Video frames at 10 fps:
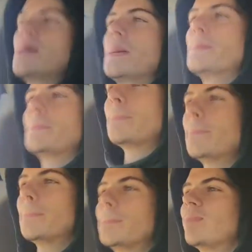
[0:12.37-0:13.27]
before the little
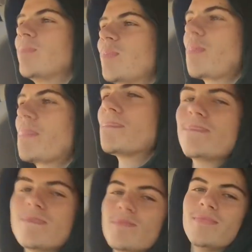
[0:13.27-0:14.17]
ones,
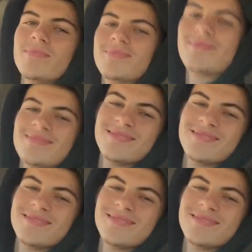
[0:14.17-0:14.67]
like this guy,